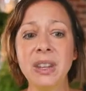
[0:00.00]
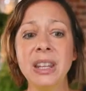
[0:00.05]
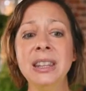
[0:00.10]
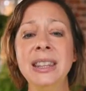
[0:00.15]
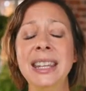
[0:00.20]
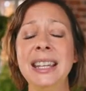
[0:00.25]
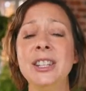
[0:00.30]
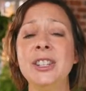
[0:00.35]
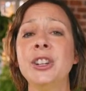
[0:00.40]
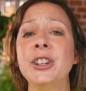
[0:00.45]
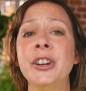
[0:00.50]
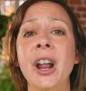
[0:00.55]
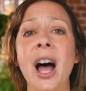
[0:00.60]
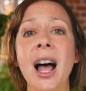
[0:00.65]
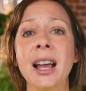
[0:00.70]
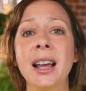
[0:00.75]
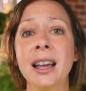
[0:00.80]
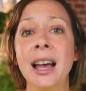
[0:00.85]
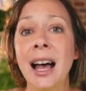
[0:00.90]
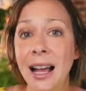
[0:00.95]
These are
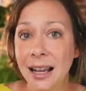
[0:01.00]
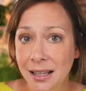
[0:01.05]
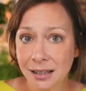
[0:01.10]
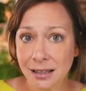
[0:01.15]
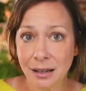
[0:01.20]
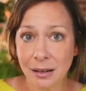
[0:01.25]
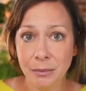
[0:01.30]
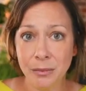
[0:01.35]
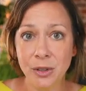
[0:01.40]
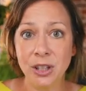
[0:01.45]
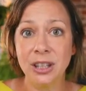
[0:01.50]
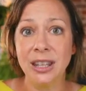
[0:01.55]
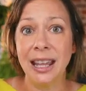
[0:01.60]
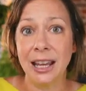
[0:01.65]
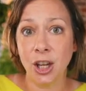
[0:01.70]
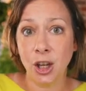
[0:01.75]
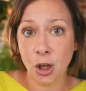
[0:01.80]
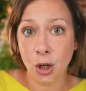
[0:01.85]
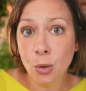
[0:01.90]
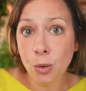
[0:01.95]
not custom that
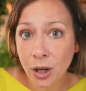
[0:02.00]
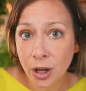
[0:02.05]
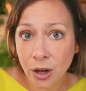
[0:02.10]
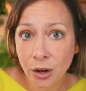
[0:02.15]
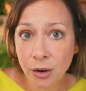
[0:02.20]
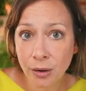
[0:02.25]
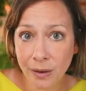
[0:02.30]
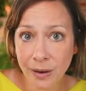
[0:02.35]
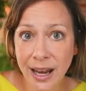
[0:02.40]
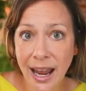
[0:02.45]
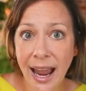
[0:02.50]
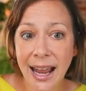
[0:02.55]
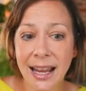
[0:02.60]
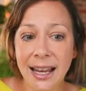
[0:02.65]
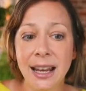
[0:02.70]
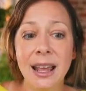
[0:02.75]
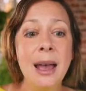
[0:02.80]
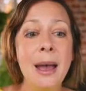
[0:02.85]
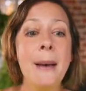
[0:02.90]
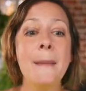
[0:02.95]
you can
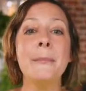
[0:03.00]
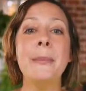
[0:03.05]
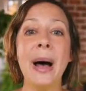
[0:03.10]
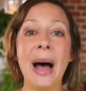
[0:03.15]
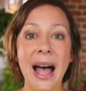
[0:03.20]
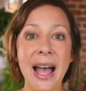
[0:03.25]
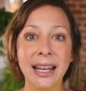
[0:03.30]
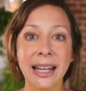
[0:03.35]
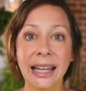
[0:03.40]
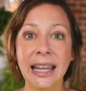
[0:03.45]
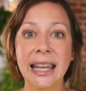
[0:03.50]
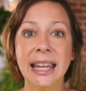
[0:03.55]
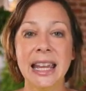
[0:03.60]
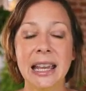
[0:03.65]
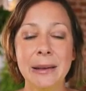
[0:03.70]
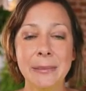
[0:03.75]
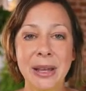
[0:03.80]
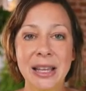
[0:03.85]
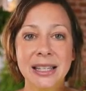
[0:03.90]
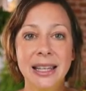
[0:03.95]
create, but
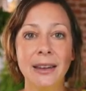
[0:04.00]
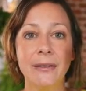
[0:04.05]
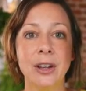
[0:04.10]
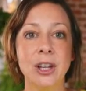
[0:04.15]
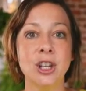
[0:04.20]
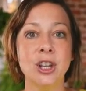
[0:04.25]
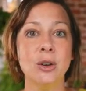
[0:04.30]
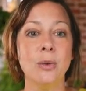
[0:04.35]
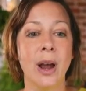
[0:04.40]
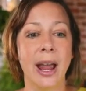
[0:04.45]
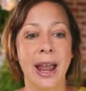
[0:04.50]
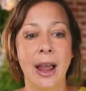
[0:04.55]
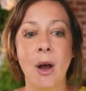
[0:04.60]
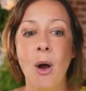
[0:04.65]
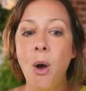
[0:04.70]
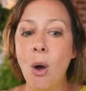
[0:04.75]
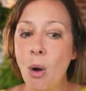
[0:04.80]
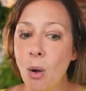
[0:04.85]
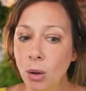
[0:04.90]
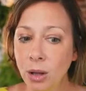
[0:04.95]
Ecamm has given you a
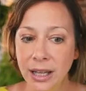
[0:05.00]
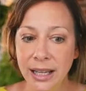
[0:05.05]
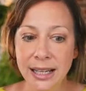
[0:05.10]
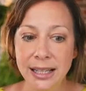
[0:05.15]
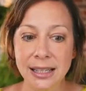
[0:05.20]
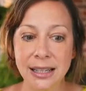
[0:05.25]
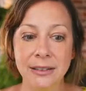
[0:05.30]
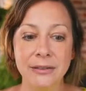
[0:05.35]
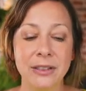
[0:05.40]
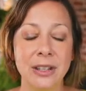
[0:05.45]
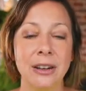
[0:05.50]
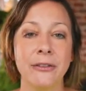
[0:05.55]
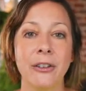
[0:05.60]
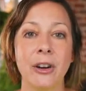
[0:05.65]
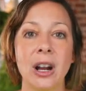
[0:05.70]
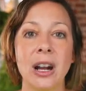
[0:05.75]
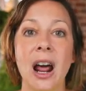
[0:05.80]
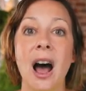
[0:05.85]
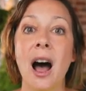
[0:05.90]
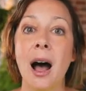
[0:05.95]
whole list of
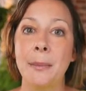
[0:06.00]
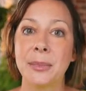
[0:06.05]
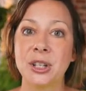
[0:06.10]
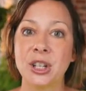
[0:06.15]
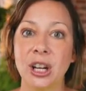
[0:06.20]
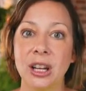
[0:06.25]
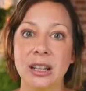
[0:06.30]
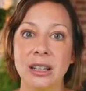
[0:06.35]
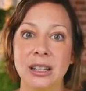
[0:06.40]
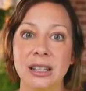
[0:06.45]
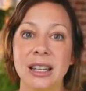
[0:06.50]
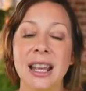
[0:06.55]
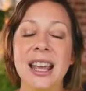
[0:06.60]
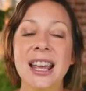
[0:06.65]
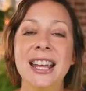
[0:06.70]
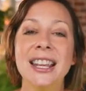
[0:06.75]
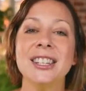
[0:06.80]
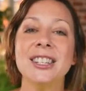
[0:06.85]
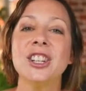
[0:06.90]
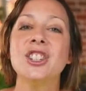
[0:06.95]
different options
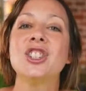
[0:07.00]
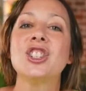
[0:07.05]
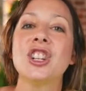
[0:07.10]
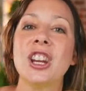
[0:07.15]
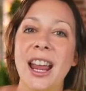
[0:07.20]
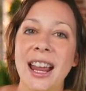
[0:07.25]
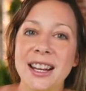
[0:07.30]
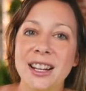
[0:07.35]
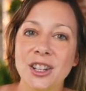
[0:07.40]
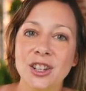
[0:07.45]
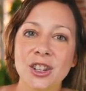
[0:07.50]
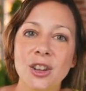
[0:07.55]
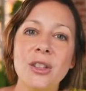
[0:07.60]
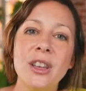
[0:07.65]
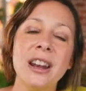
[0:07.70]
to change so